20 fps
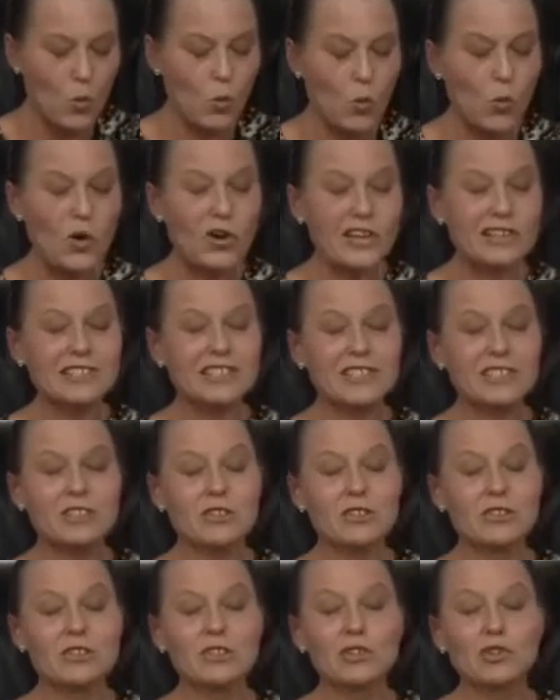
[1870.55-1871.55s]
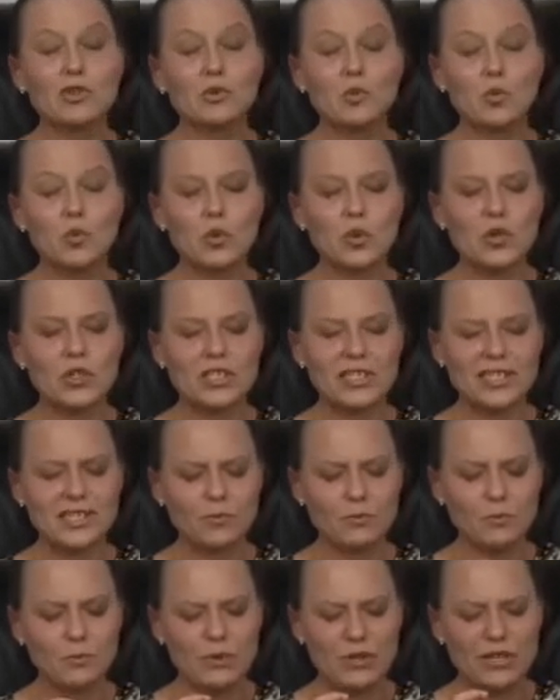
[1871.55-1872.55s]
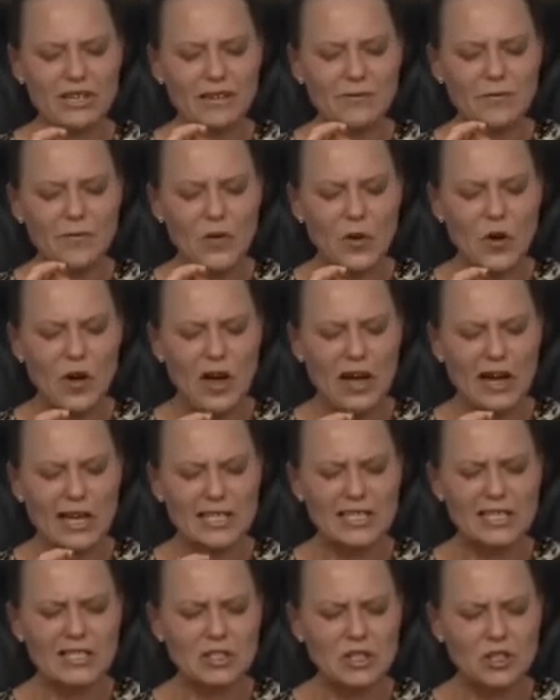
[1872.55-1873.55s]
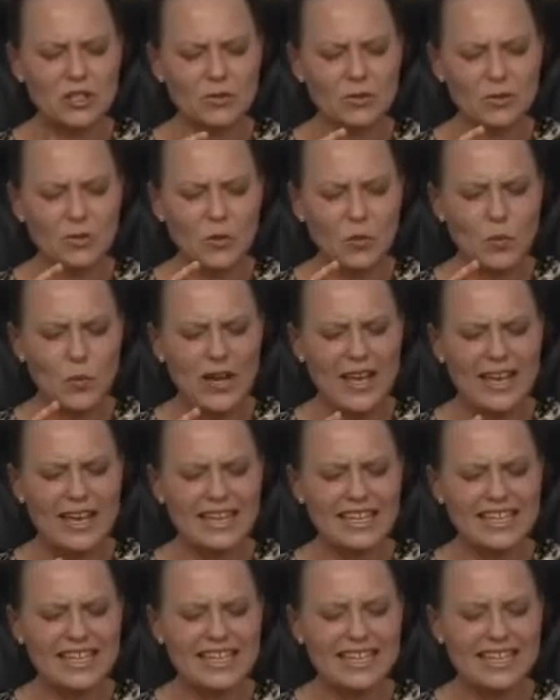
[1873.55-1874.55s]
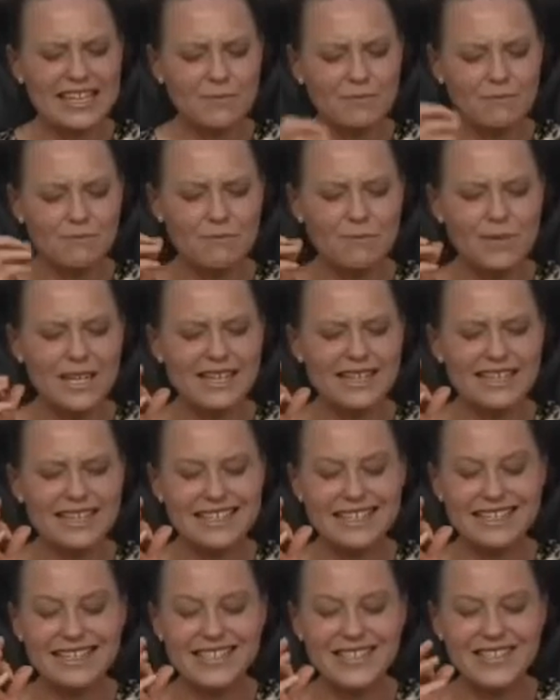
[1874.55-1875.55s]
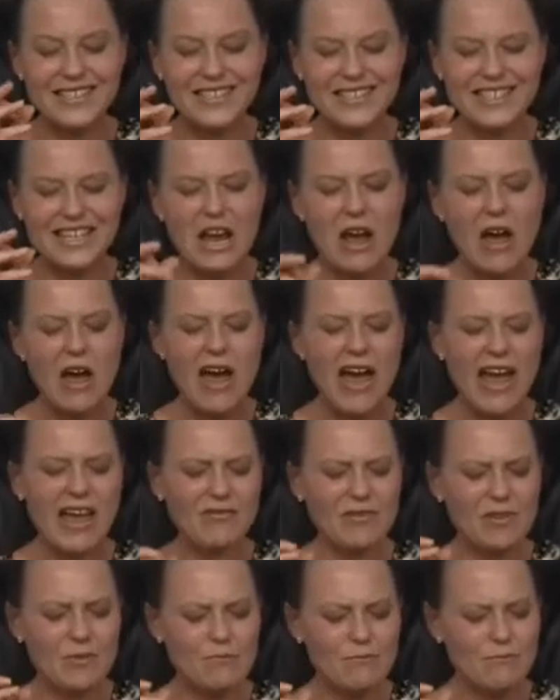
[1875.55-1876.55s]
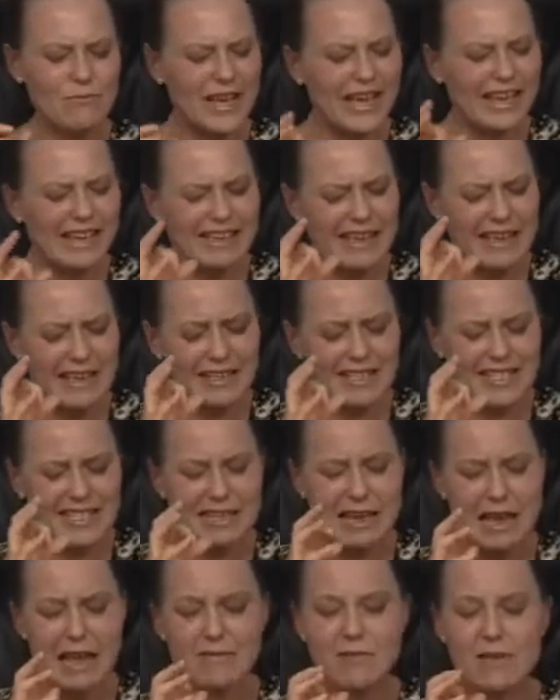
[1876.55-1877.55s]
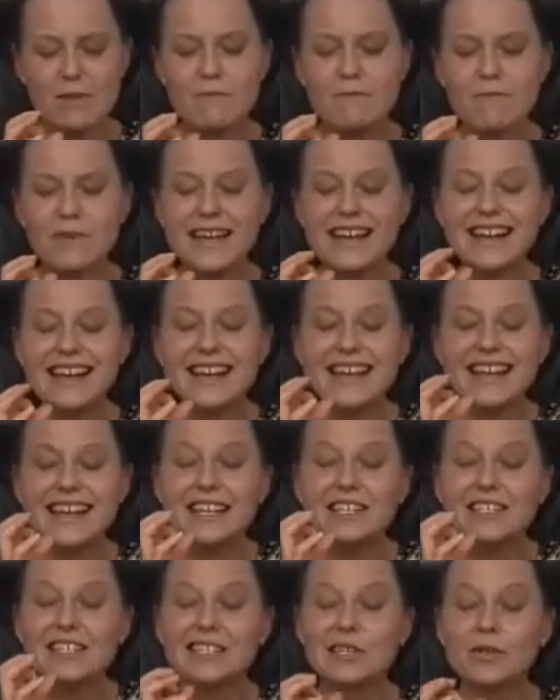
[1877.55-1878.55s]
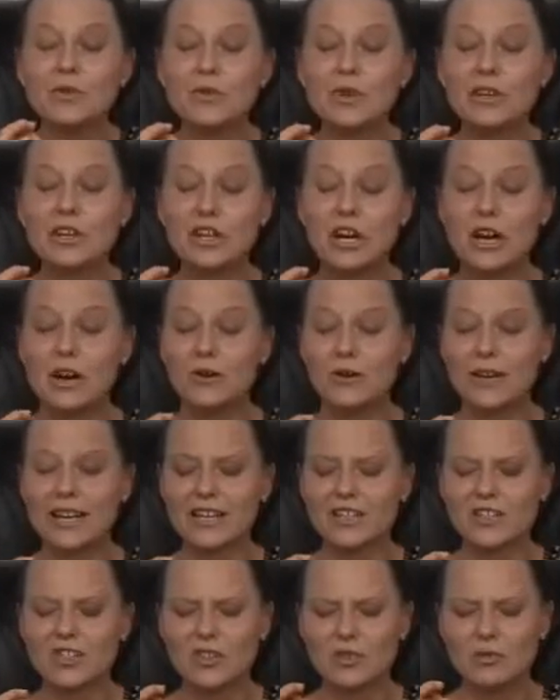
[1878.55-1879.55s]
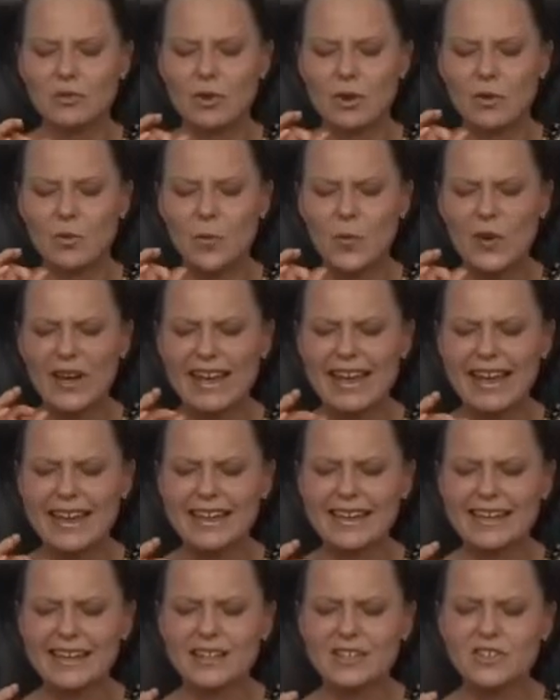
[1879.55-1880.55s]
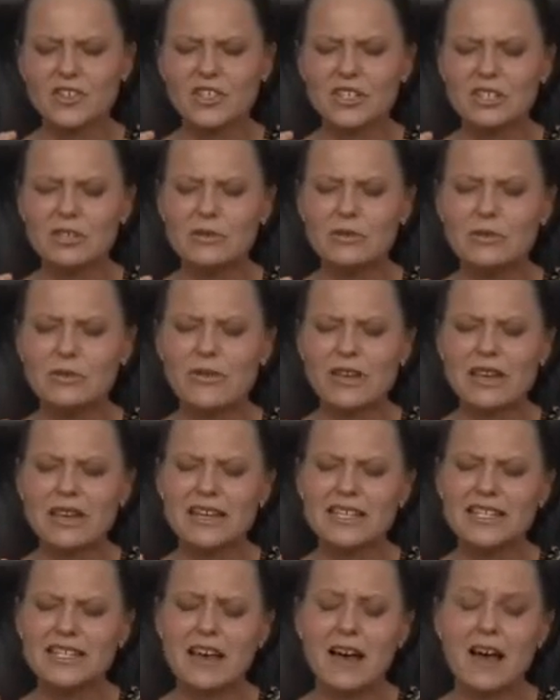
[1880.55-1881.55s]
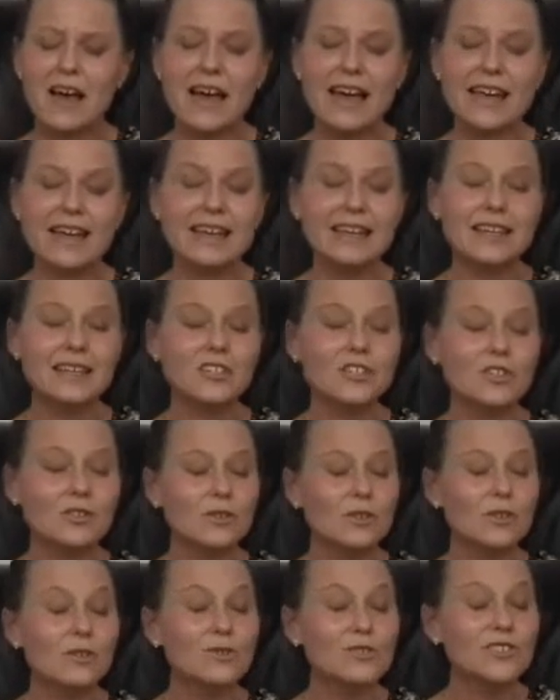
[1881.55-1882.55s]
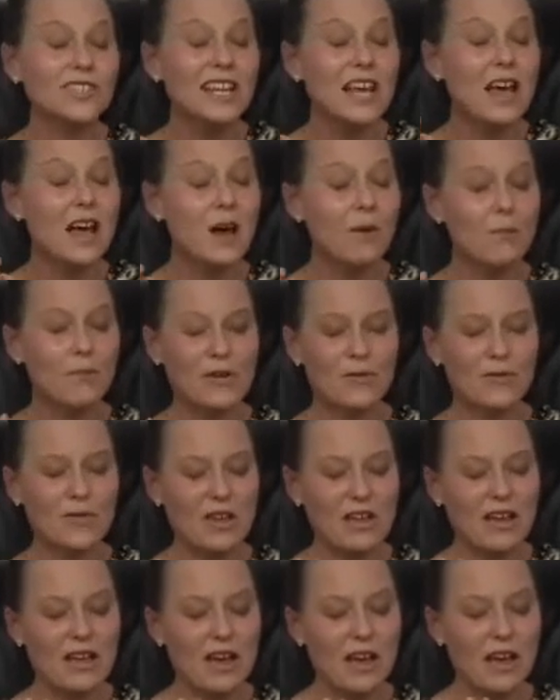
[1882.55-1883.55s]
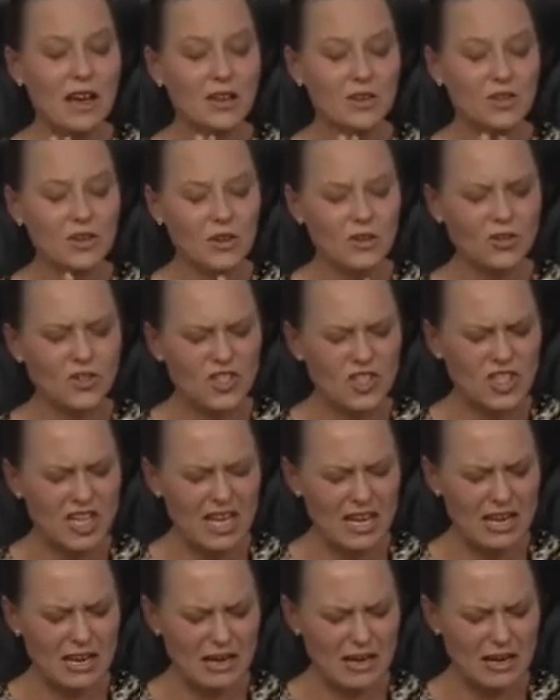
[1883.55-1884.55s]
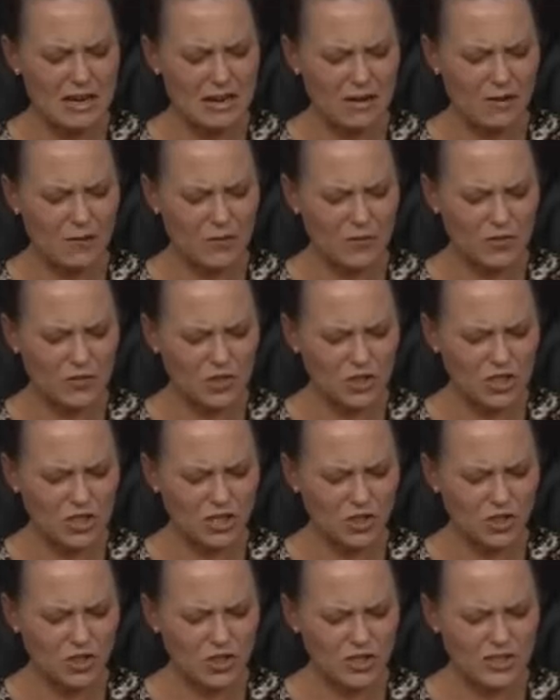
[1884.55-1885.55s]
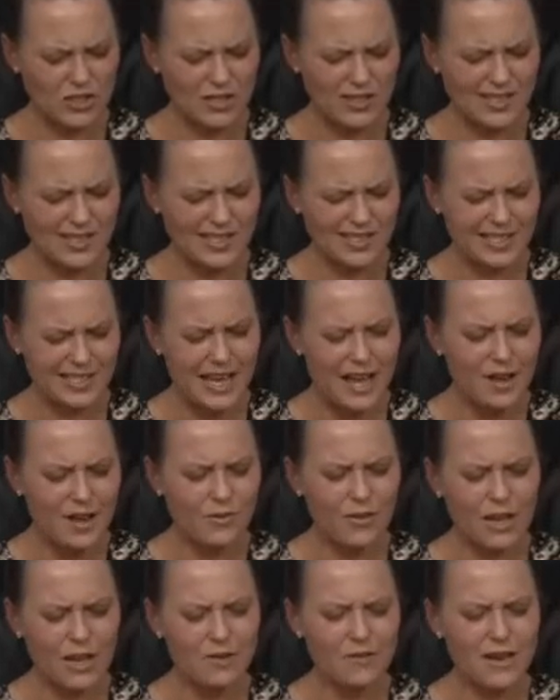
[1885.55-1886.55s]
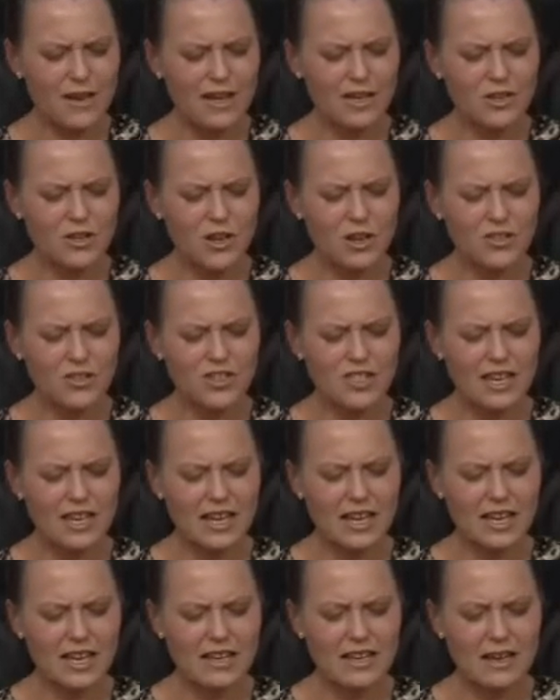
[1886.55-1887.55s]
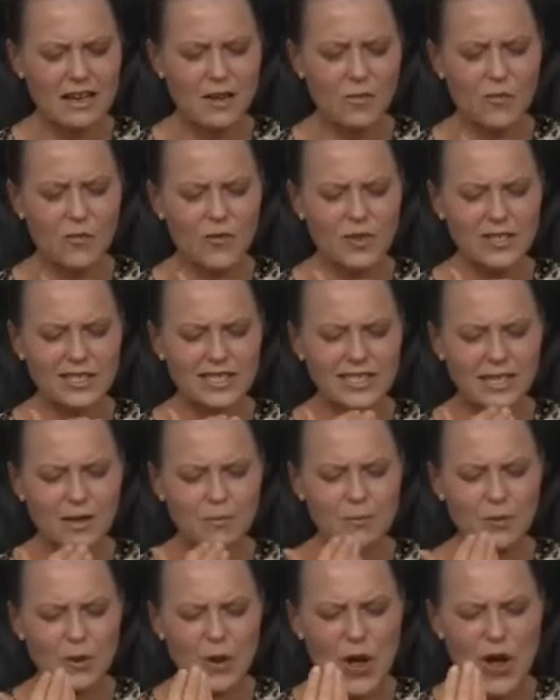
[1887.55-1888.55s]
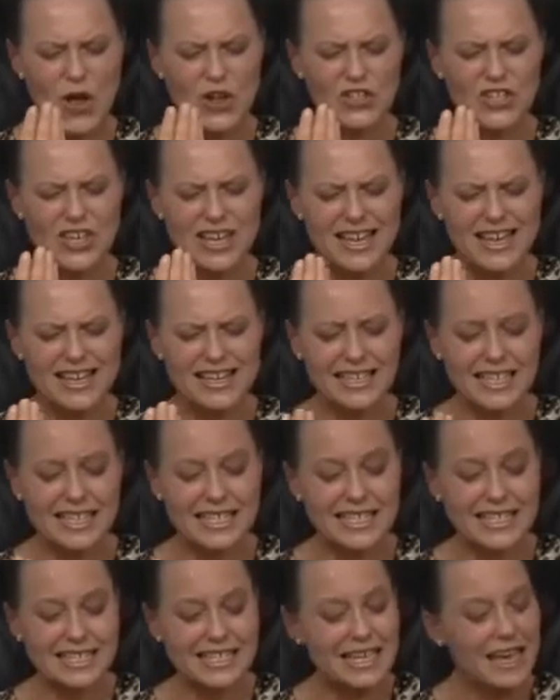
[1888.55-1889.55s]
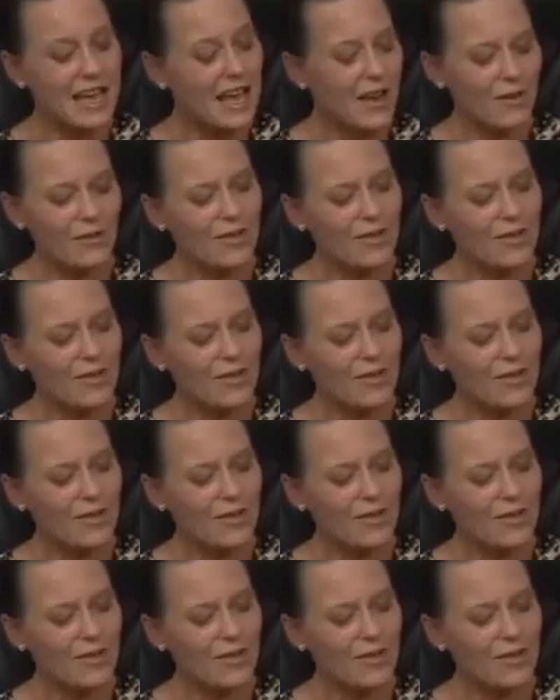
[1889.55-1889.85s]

What good would it be for us to awaken the millions and the millions and the millions who are going to awaken to these higher truths? But there are not enough teachers. There are not enough supporters.